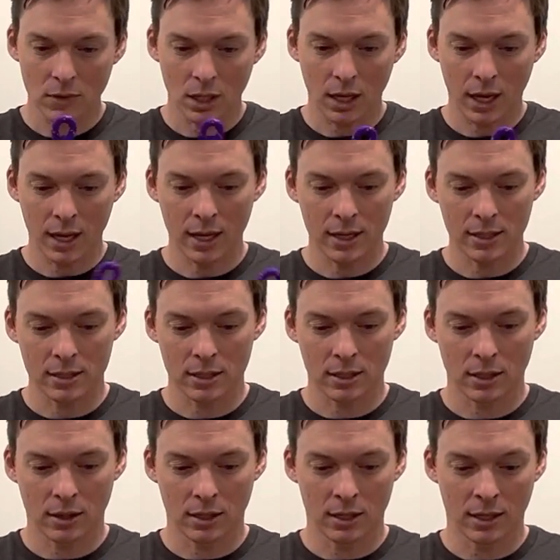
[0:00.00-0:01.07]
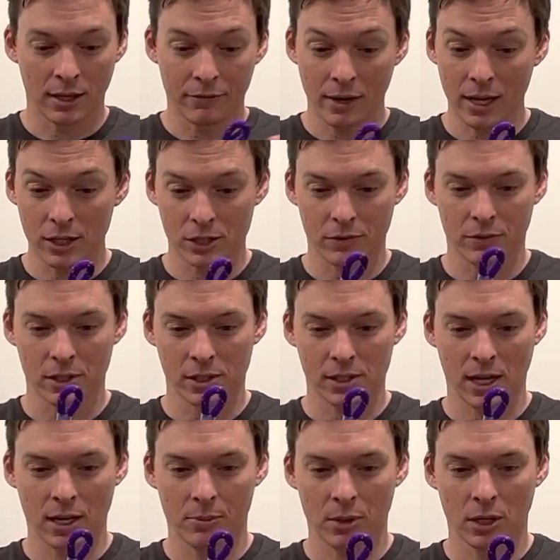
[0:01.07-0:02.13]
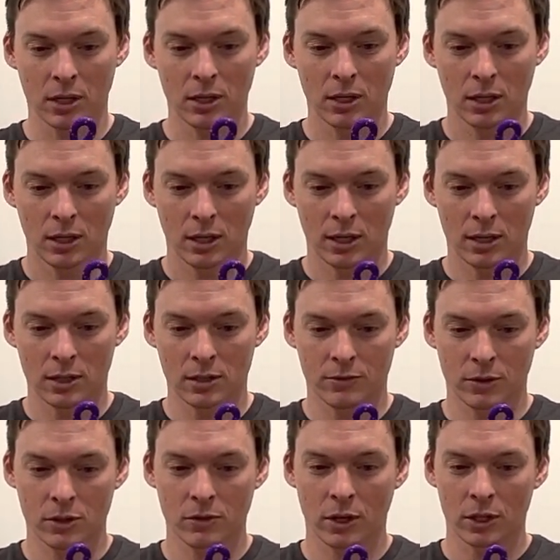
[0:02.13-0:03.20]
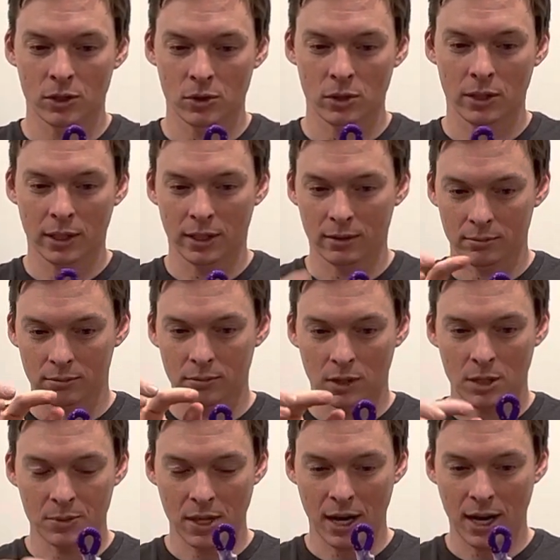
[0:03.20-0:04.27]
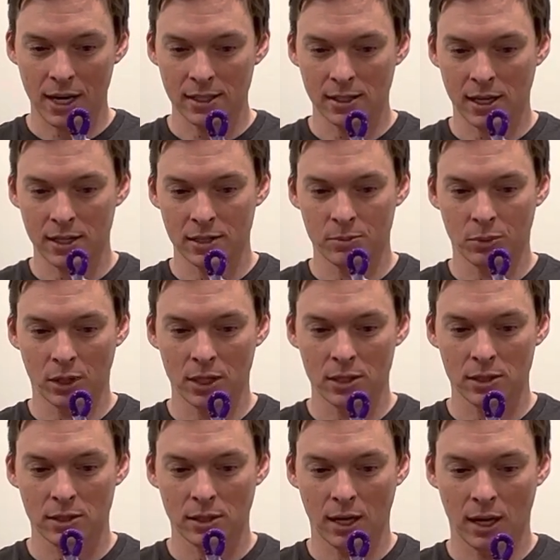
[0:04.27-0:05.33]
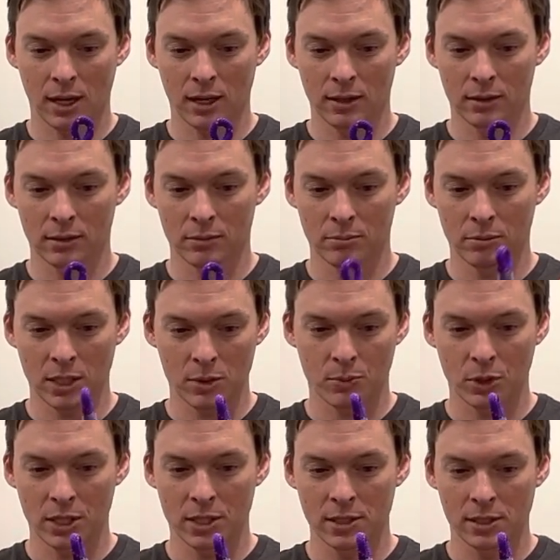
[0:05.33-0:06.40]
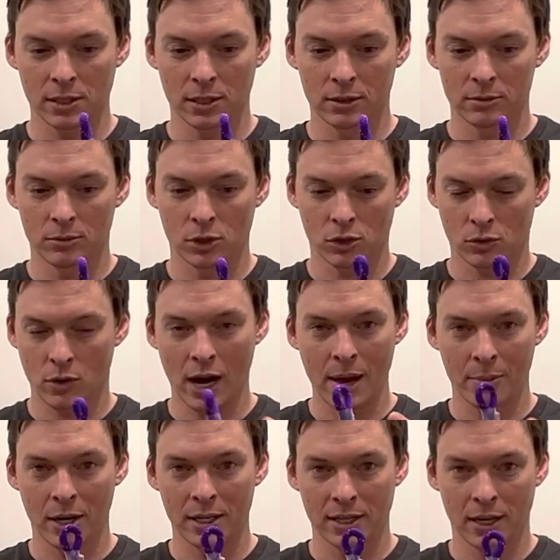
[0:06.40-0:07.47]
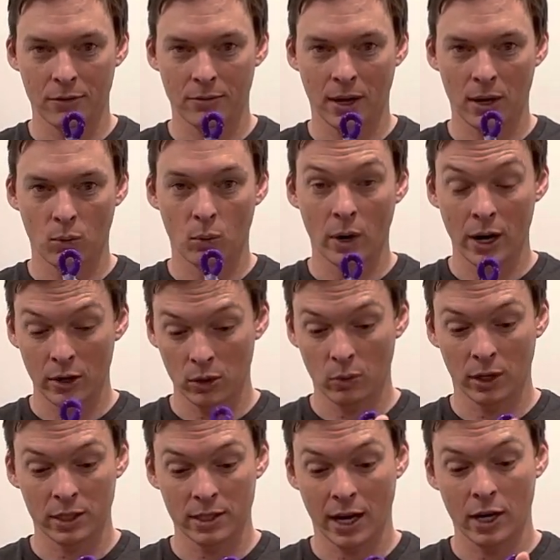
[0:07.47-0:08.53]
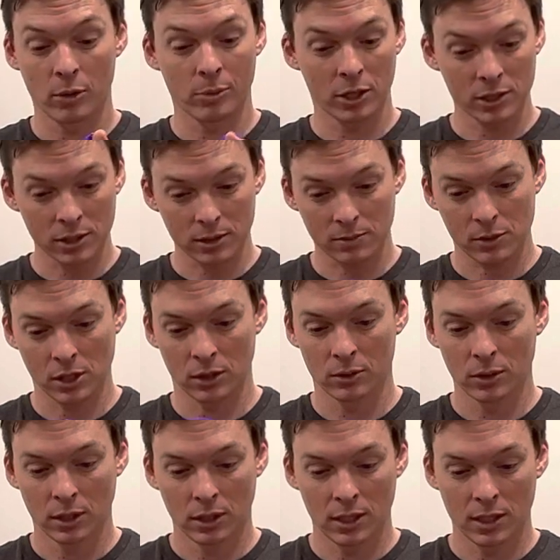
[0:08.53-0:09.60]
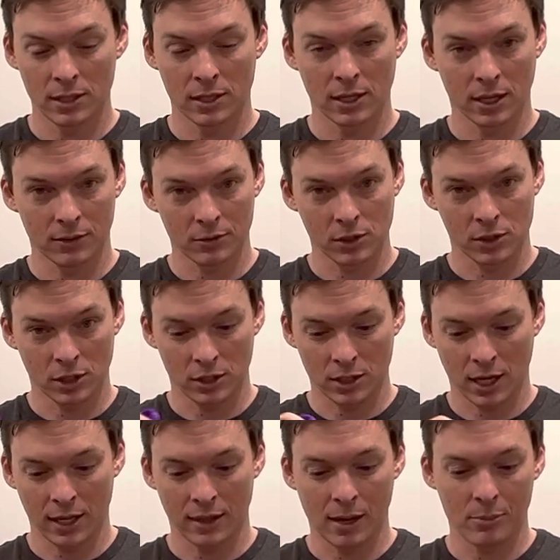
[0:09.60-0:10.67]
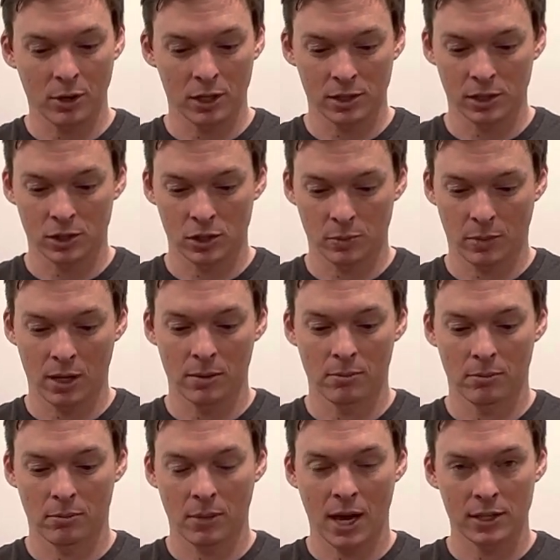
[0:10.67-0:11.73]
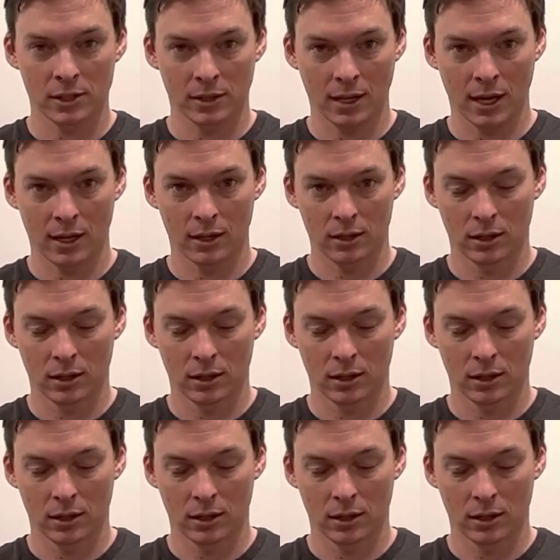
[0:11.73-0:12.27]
and the advantage of this setup here is, first of all, it sort of like keeps that eye size in place and makes it pretty easy to just grab and identify where you want to tie your prusik. So easy enough to start tying that prusik just by passing that